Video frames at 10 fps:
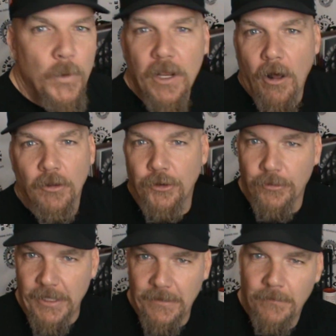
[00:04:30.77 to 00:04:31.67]
We can all
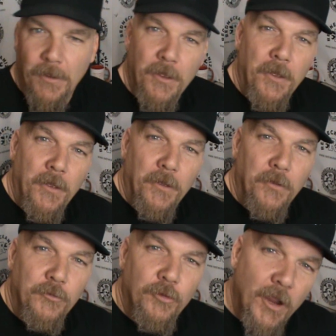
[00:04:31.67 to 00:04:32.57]
agree.
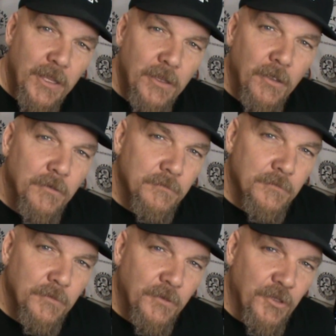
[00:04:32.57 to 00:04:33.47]
Trucking
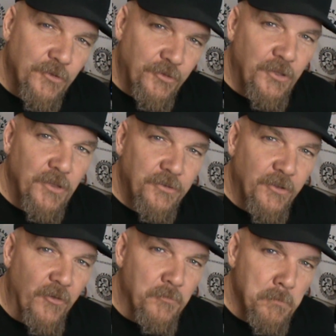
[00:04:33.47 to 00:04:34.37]

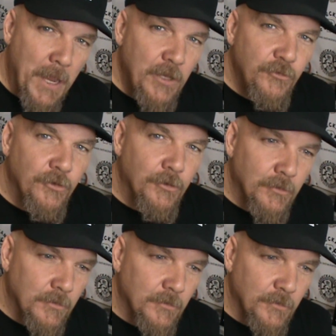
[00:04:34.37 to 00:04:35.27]
consists of
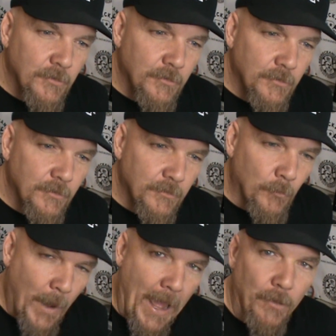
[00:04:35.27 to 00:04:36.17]
major
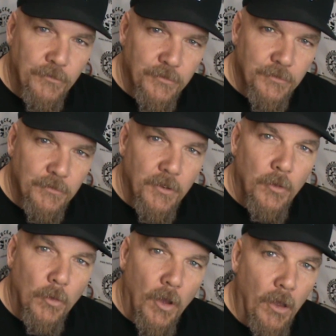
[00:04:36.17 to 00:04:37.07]
routes
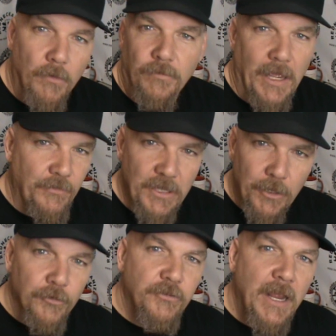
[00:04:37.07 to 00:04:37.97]
of like the
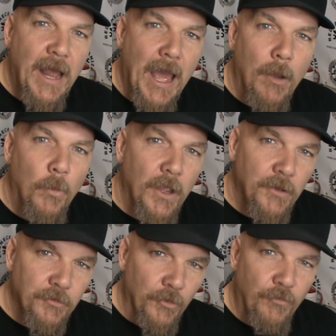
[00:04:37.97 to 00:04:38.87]
interstate
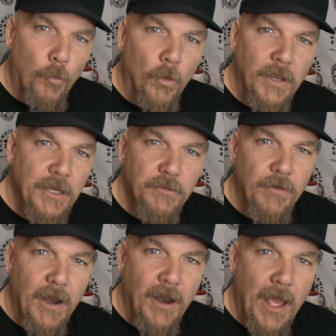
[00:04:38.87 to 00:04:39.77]
highways on the 4-lane
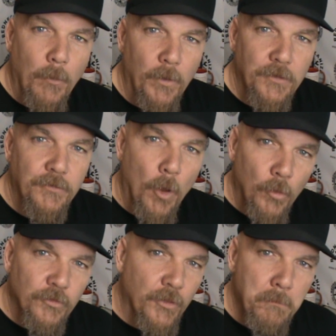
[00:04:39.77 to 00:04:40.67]
divided highways.
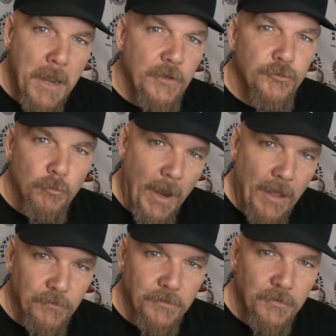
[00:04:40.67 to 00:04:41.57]
Those are the major
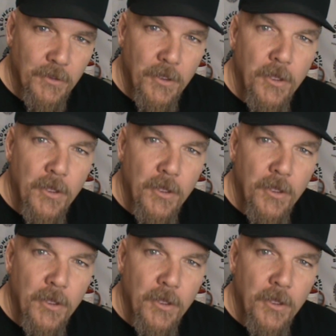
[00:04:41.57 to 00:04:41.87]
routes.